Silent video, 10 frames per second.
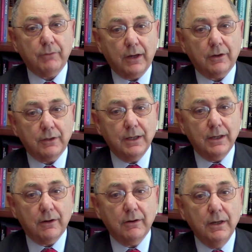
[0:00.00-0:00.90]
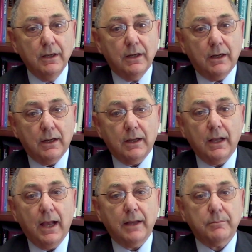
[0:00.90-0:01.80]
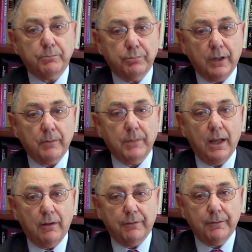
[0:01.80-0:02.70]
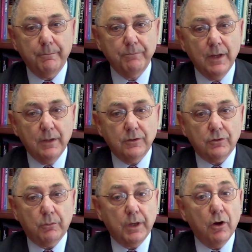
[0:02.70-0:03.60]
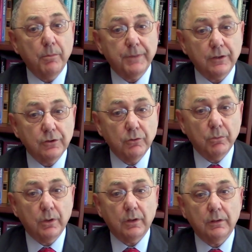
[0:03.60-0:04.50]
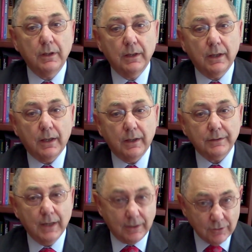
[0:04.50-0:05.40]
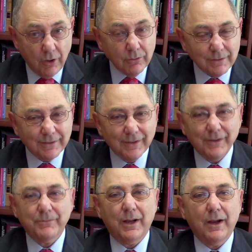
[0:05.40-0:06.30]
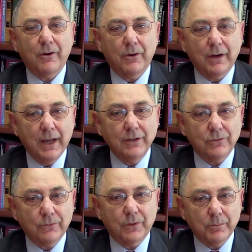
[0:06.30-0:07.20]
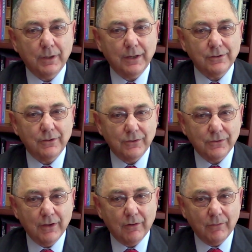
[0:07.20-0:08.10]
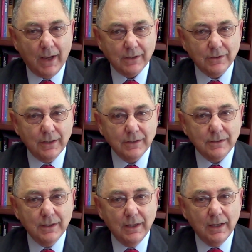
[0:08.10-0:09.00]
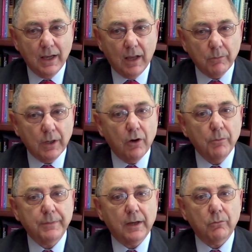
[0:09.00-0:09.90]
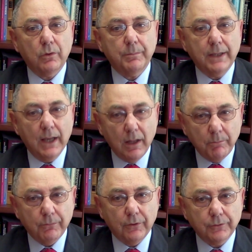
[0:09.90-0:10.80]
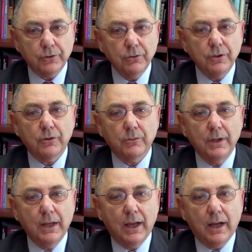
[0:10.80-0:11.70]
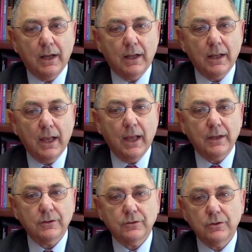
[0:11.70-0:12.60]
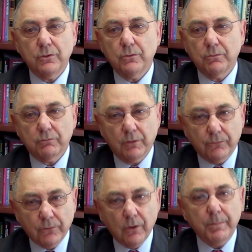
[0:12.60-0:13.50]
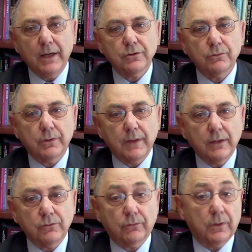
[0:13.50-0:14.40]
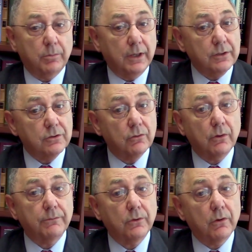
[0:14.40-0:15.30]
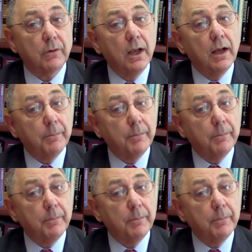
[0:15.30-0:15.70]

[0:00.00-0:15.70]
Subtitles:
record here at Brigham Health. So we hope that you will take note of our Atrial Fibrillation Center of Excellence and we hope that it will be helpful to you as you refer patients with atrial fibrillation, or if you're a